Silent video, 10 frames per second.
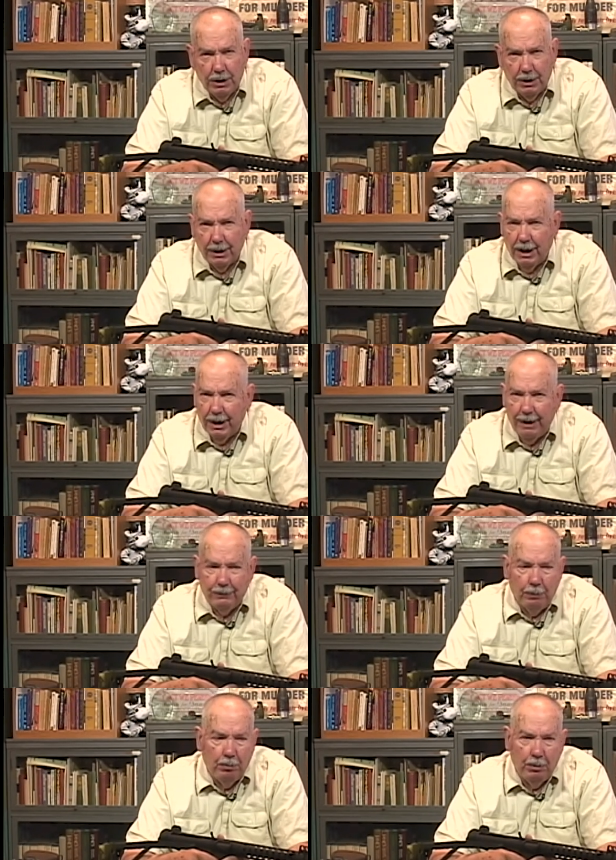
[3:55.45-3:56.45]
you got to have
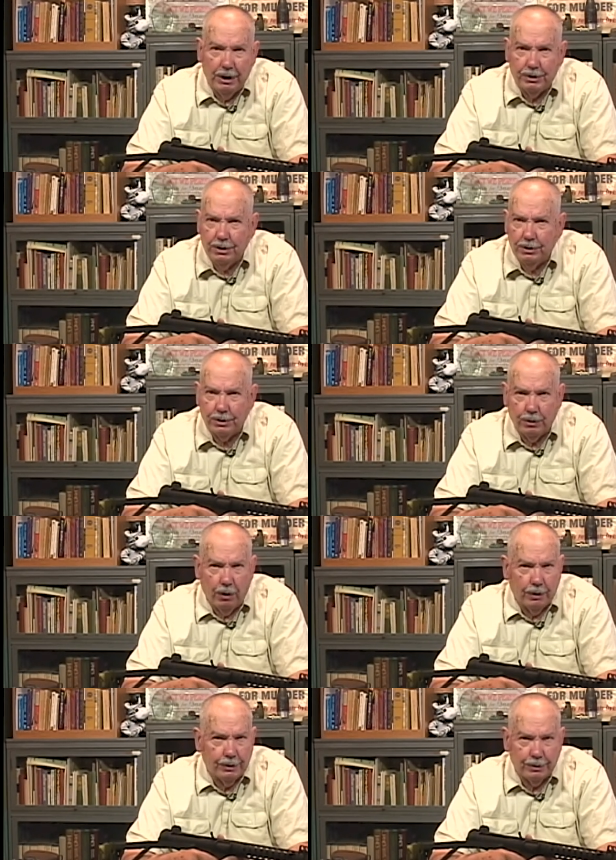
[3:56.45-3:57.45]
a much
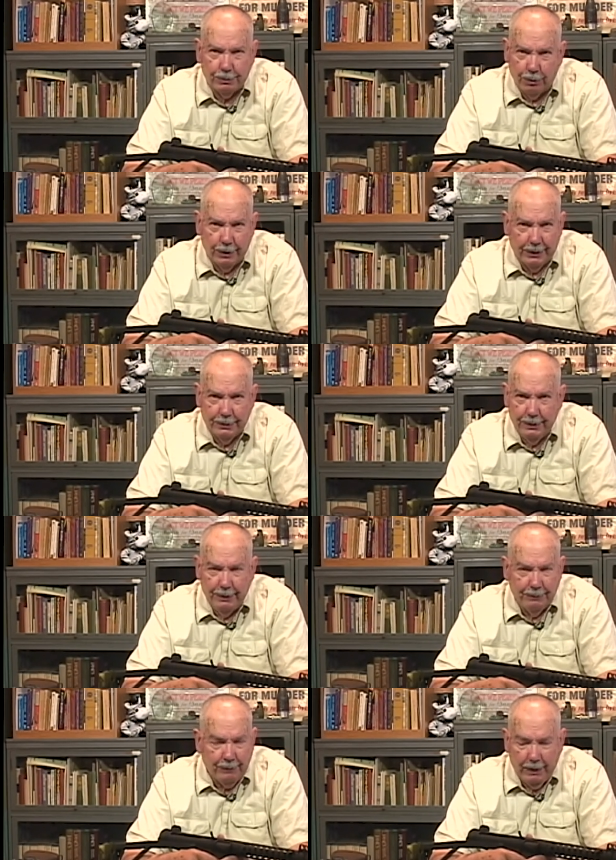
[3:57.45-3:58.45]
stronger spring.
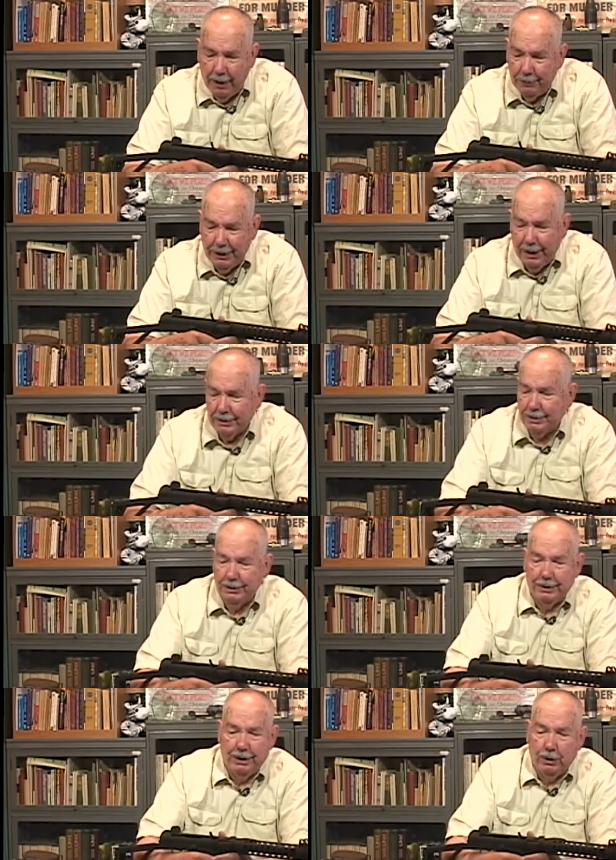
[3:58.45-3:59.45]
I mean, that's
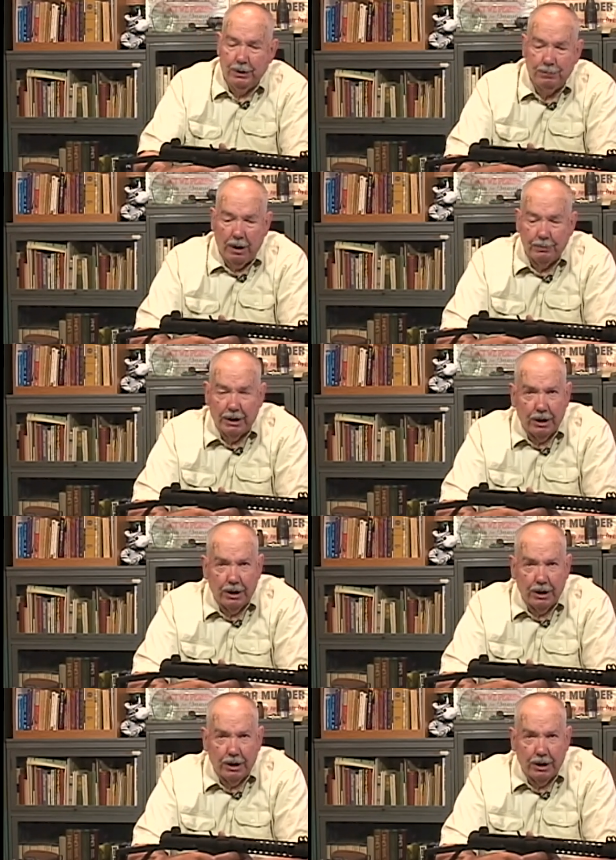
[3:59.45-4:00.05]
the only problem. The